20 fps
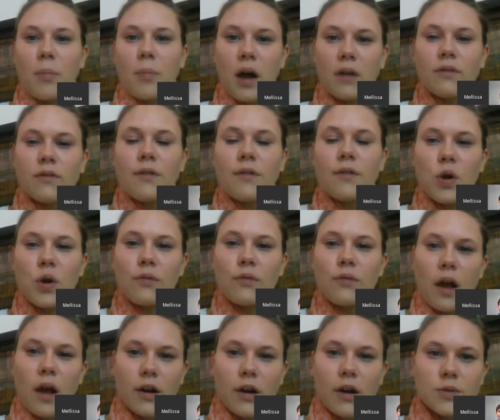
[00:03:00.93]
Upon review of
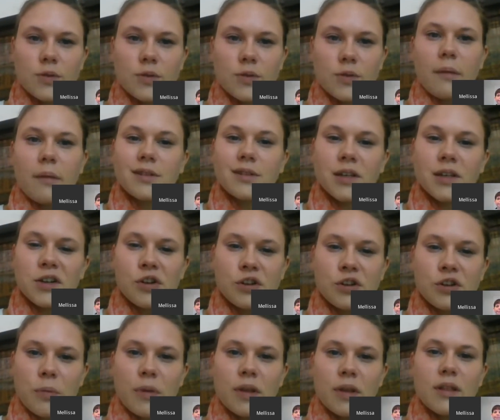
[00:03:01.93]
records, we were able to
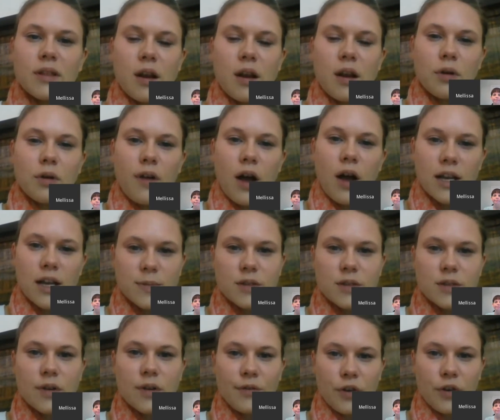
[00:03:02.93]
determine the number of
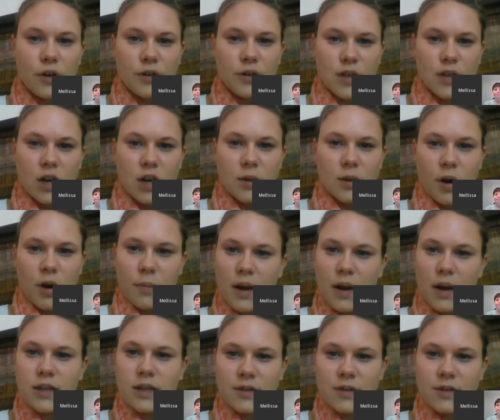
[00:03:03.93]
hospice referrals our
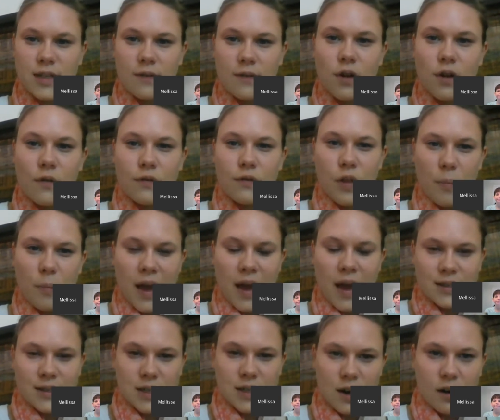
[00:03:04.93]
department has received over the
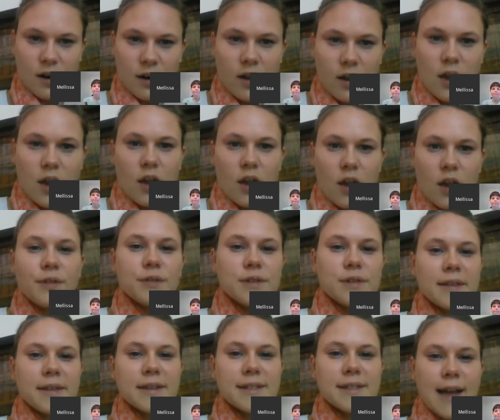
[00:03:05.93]
past year.
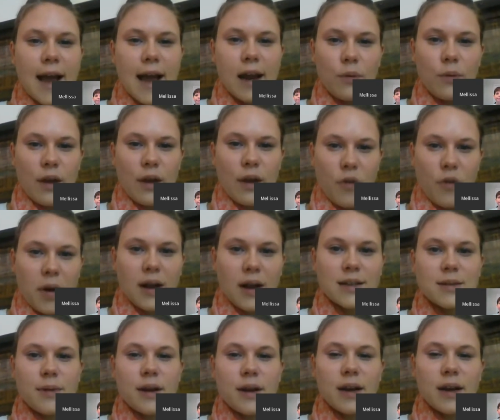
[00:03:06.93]
Using this data, we have
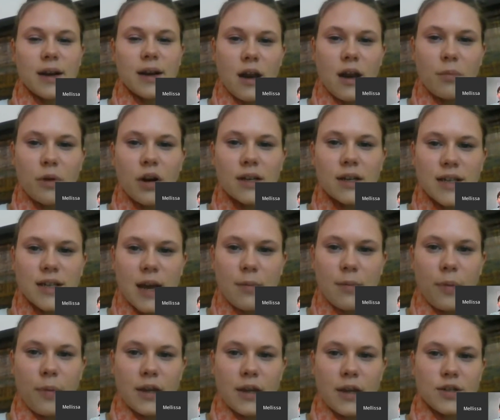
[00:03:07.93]
approximated the number and type
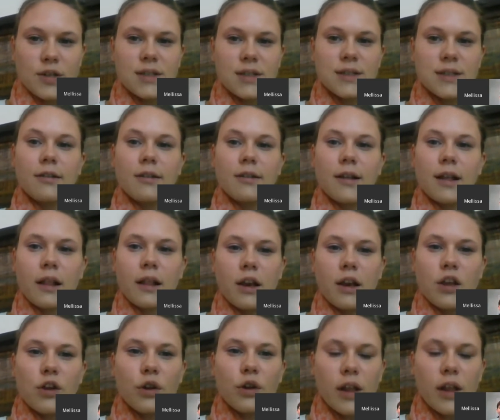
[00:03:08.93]
of patients that are likely
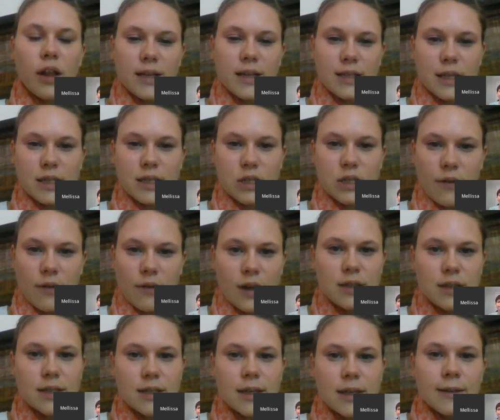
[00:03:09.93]
to utilize this
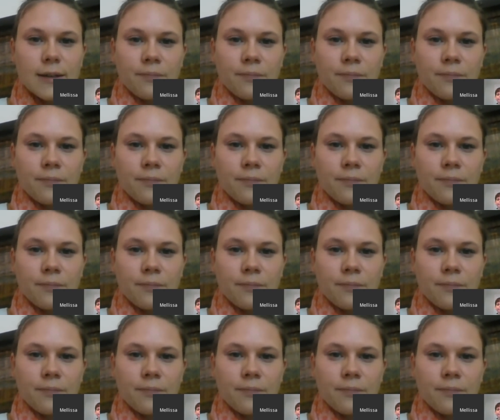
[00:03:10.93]
service.